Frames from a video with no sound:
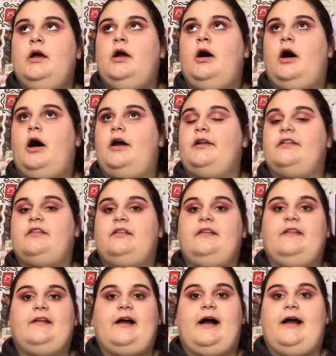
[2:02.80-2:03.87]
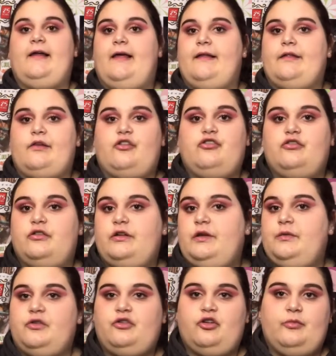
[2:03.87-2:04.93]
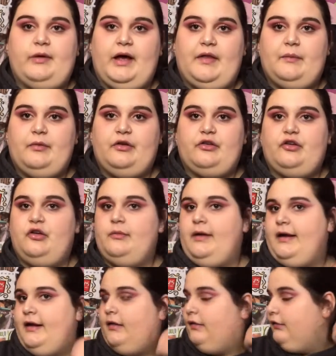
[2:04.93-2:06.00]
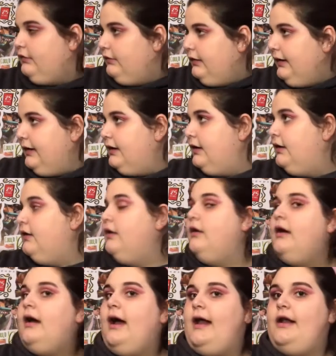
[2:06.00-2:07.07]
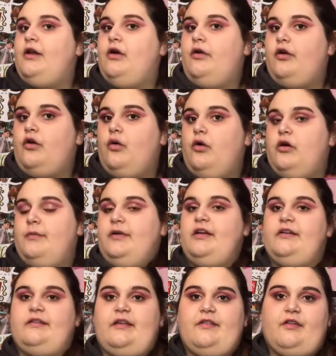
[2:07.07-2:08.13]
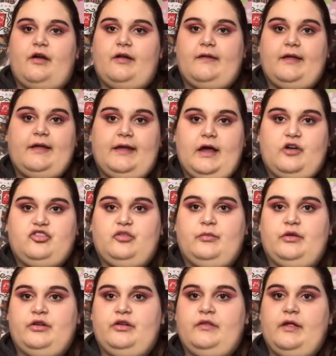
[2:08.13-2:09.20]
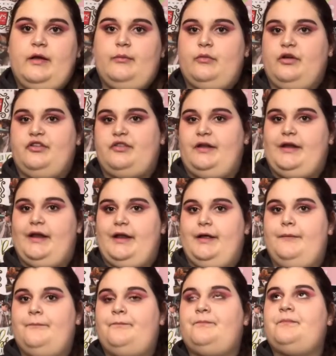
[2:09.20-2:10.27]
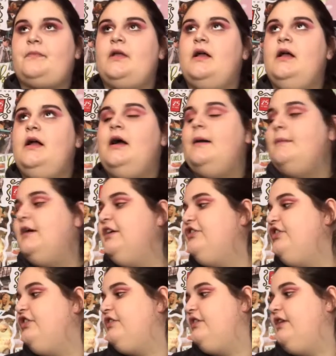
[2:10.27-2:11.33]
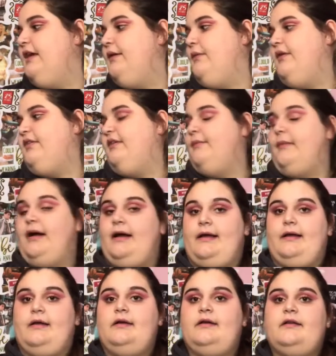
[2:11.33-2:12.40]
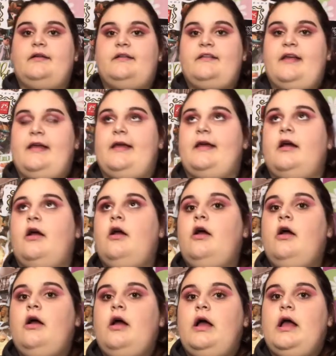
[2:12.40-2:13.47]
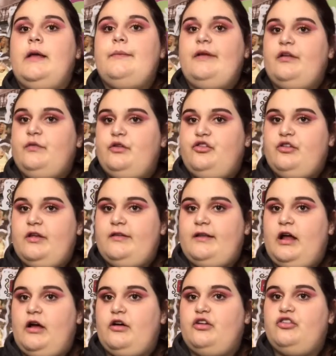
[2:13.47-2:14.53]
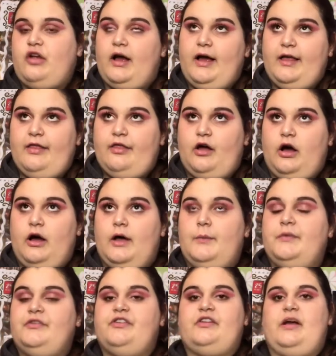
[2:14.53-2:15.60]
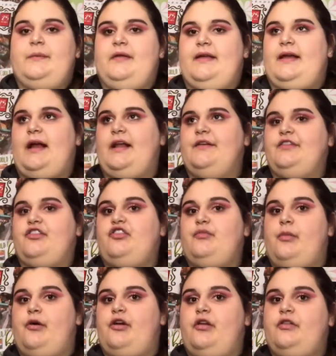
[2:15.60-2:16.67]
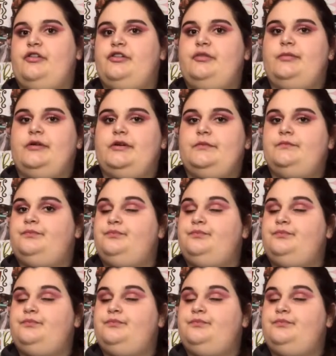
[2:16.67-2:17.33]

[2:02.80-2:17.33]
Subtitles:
honestly, the cruelty was so bad, the person who made it literally had to go to court because they thought like he actually murdered them, which they didn't. But it wasn't my take. It makes me stressed out because I thought, which is going to be like kind of a spoiler, but